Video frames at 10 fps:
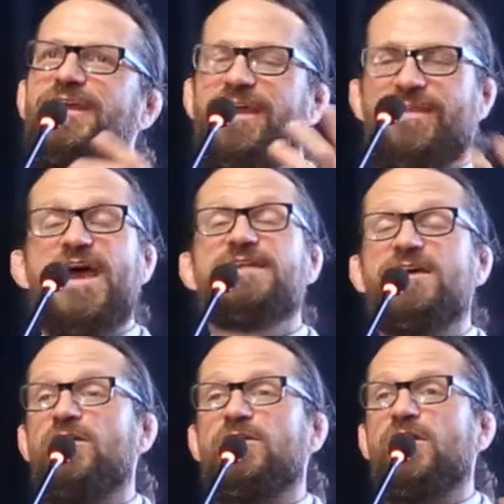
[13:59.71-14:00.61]
And that's
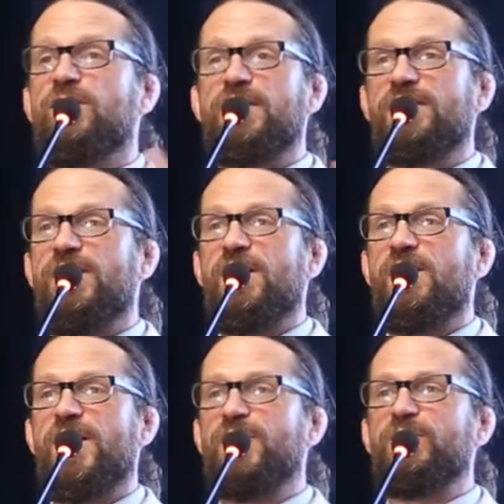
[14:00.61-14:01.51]
how it
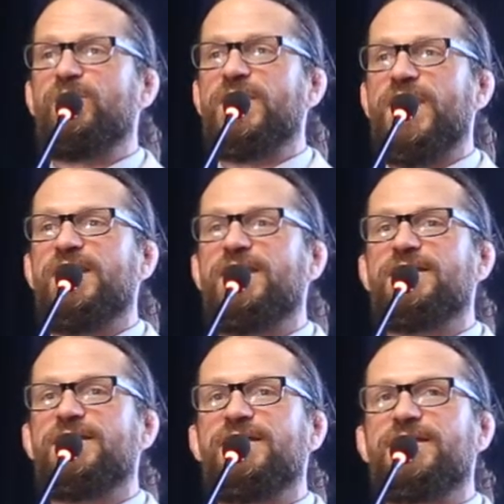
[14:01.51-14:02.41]
all happened
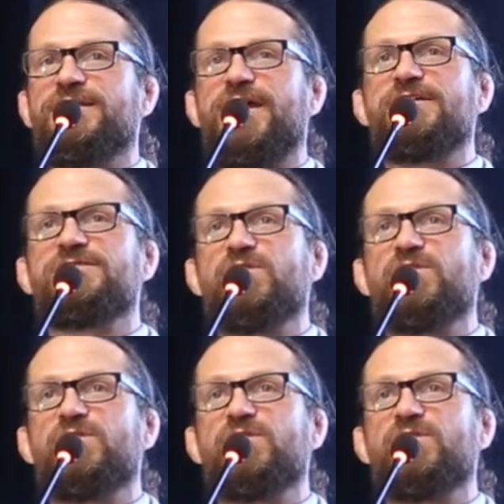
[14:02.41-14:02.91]
organically like that.